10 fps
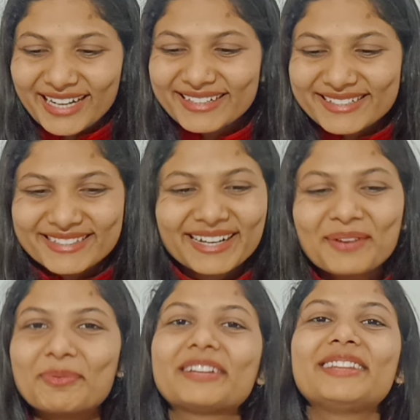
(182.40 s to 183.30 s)
that is
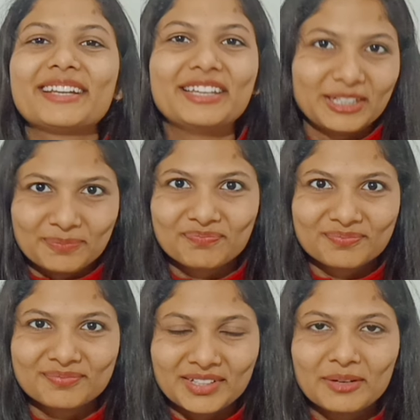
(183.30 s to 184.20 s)
pratigya,
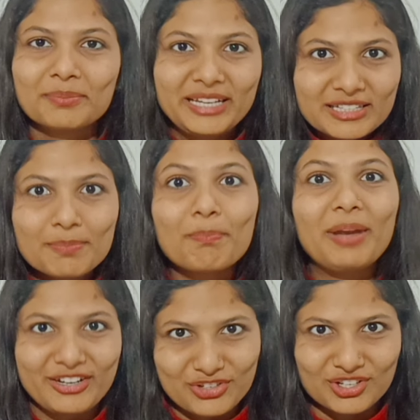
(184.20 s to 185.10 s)
means
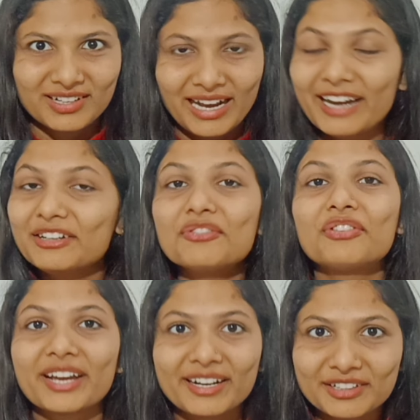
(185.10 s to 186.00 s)
pledge. I didn't
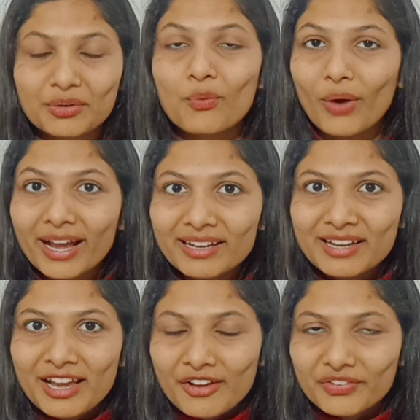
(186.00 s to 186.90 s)
forget it. Why?
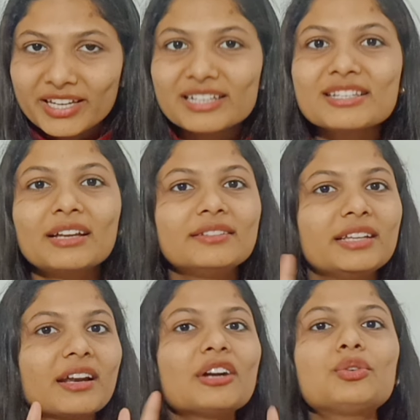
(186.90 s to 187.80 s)
Because
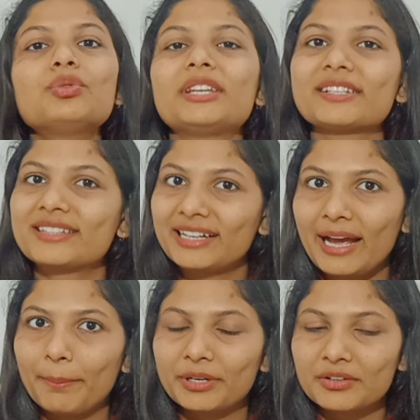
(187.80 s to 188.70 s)
there are two things that
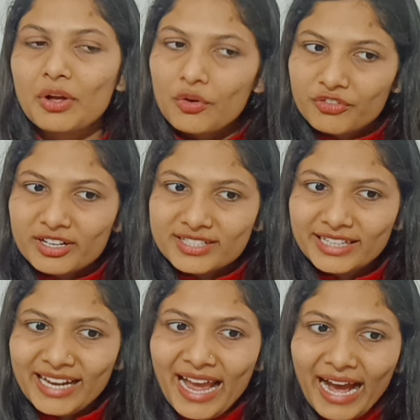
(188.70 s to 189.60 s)
happened. First
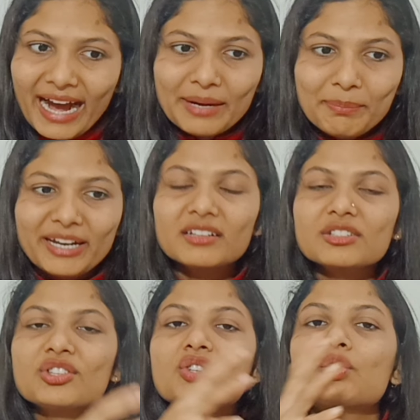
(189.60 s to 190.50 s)
day, I made a
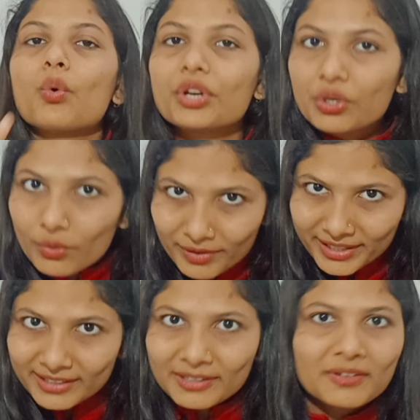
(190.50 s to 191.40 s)
story over
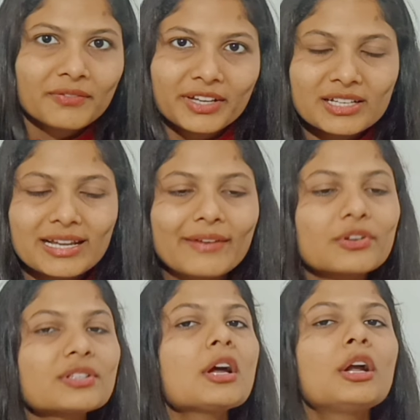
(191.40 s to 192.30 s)
it because I
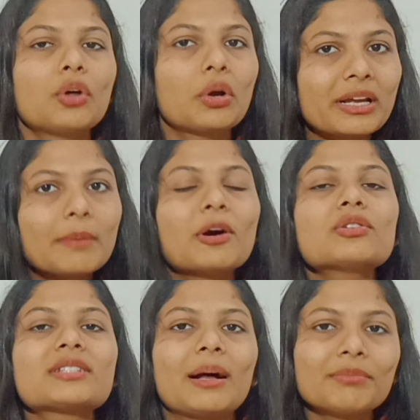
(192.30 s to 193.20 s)
was talking
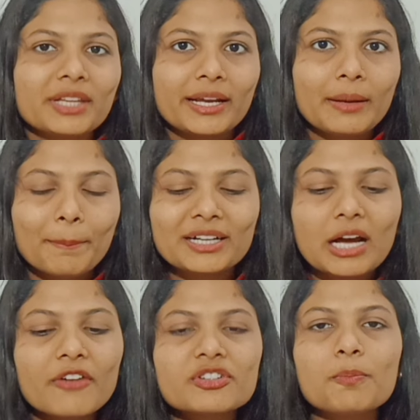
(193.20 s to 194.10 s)
about something, but
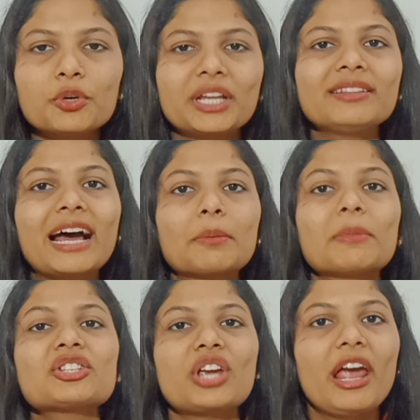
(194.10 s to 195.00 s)
after putting that
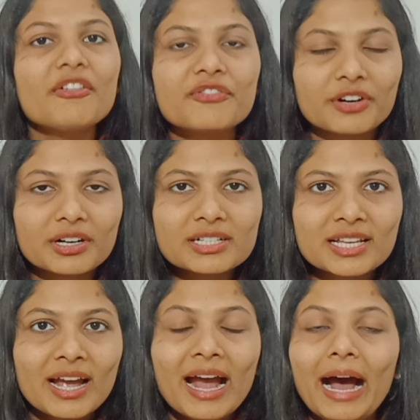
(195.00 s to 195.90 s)
much
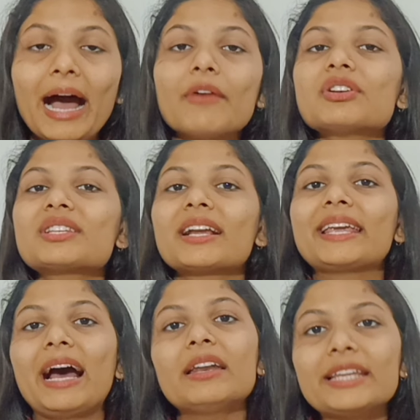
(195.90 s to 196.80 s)
efforts, I was
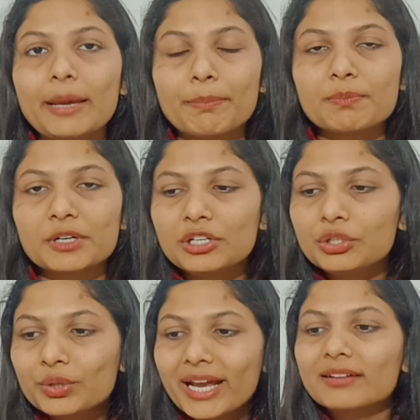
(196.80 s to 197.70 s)
incapable
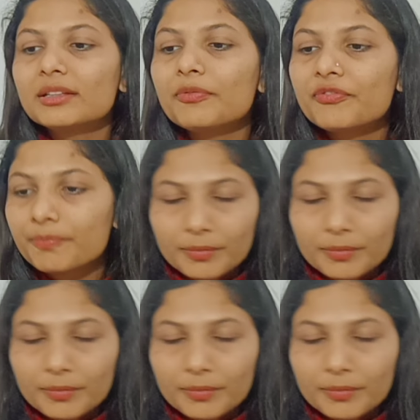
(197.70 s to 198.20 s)
to get the